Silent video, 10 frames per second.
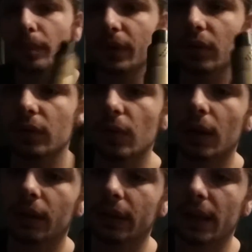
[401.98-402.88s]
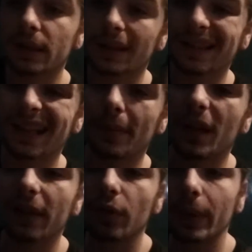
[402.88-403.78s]
Build quality, as I said, I'm
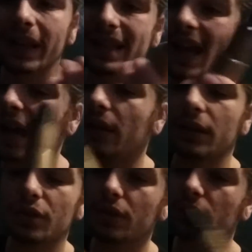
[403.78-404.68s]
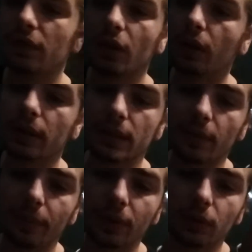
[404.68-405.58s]
going to give it about a 10. It's just
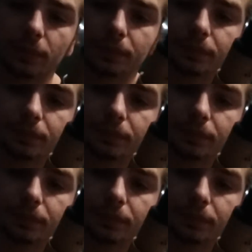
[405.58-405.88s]
flawlessly built.